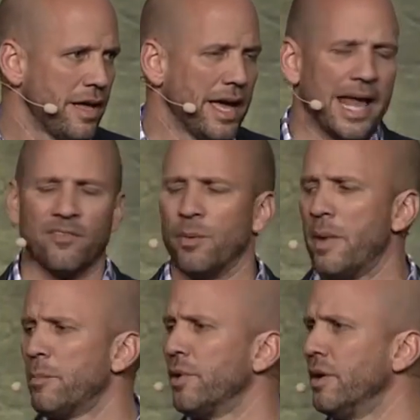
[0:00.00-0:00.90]
And I
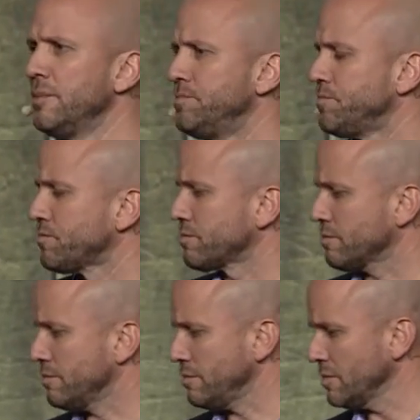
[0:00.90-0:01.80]
remember
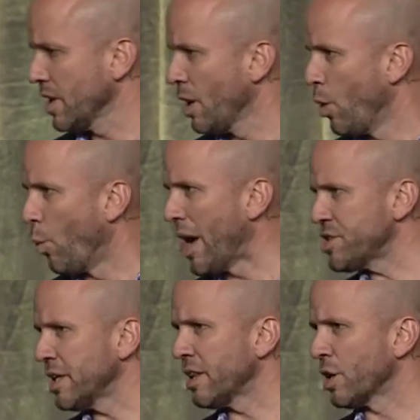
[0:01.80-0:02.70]

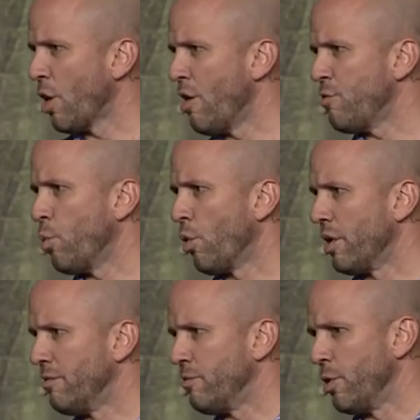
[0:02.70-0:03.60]
watching the Gulf War
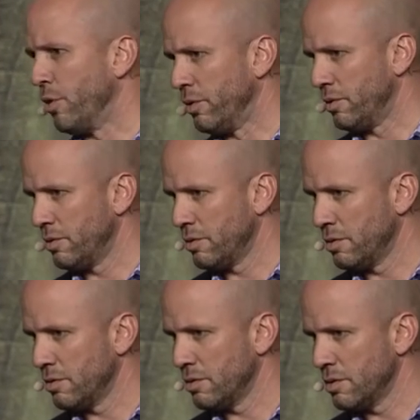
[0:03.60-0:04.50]
unfold.
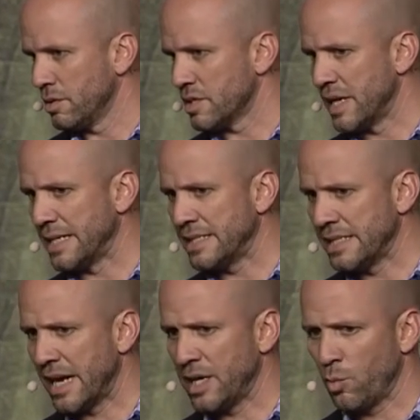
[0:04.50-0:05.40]
It's
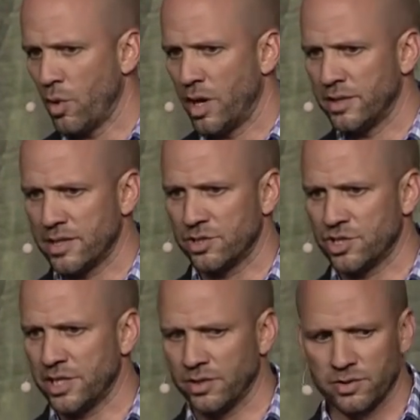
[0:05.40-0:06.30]
1991, Desert
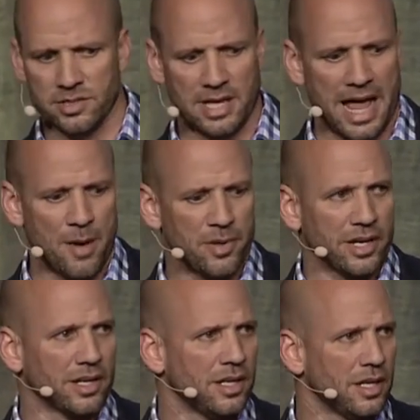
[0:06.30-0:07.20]
Shield's
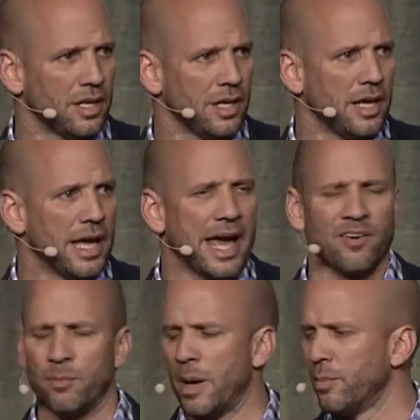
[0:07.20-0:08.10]
happening. And I
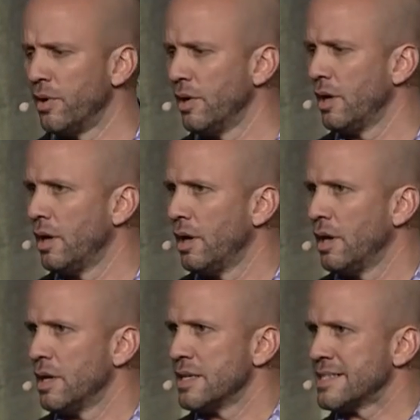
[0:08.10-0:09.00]
remember
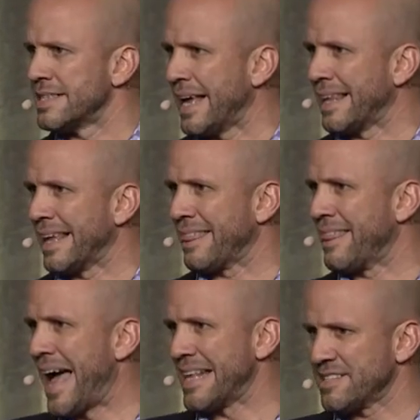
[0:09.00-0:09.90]
saying, like,
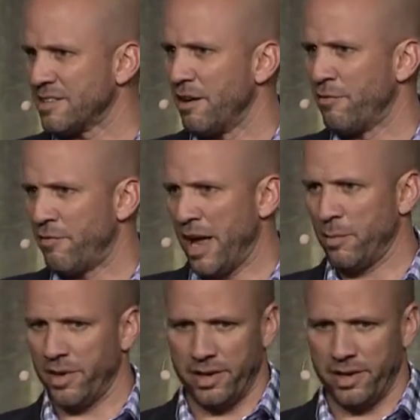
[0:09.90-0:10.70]
that's a family.